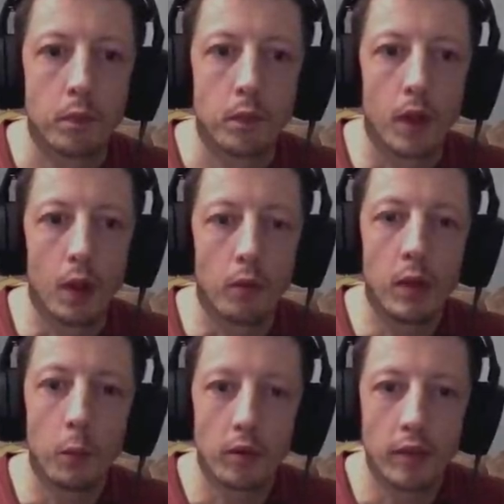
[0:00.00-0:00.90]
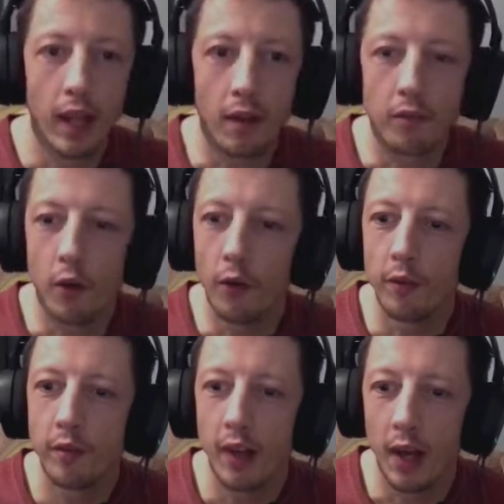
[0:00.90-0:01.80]
I really want to get
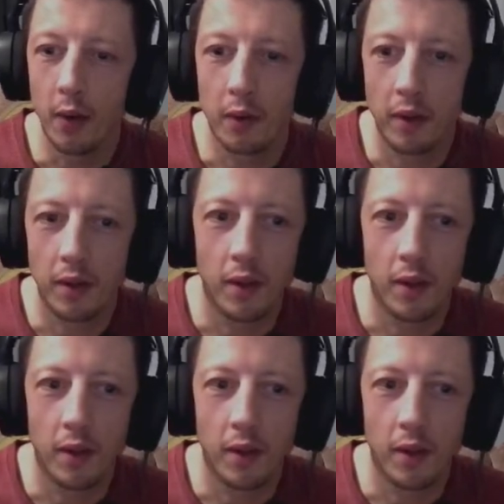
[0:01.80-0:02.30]
involved. I'm